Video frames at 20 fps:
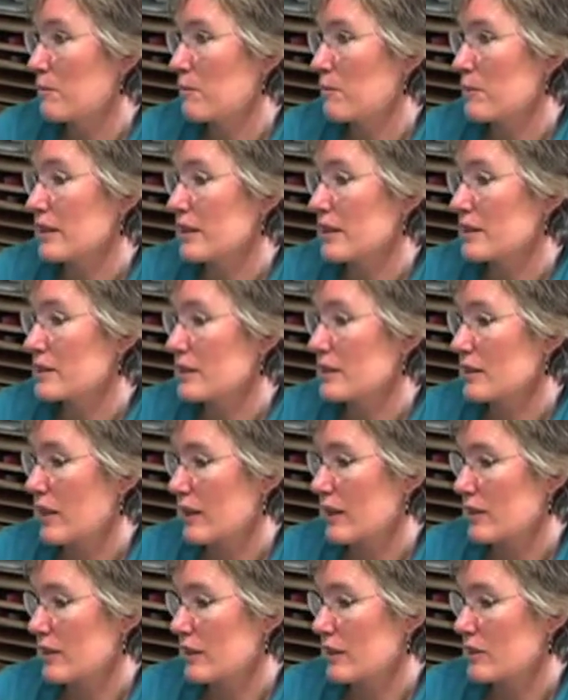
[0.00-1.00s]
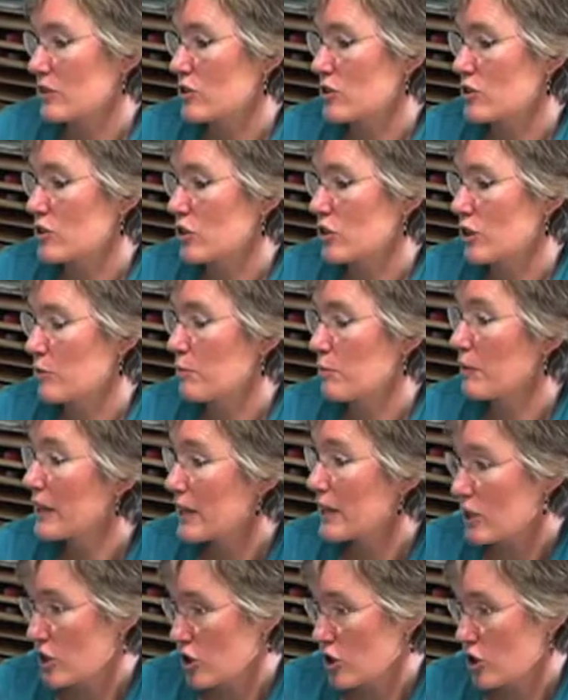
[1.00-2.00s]
because a lot of the kids couldn't
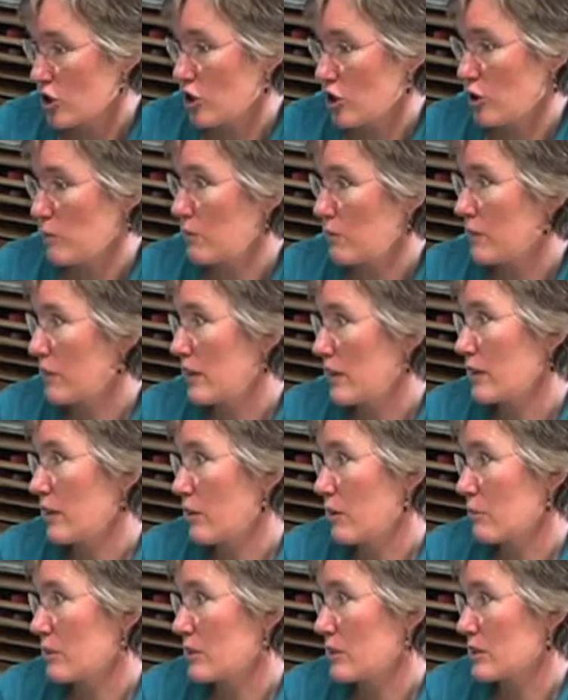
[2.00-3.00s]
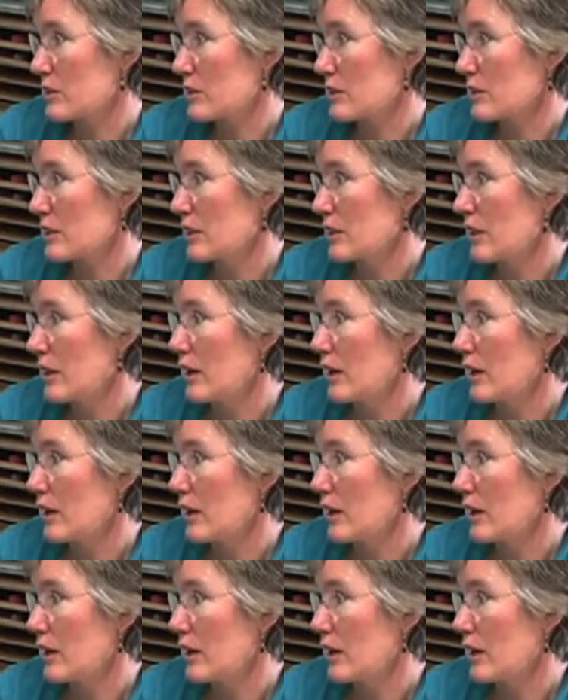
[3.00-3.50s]
picture the numbers.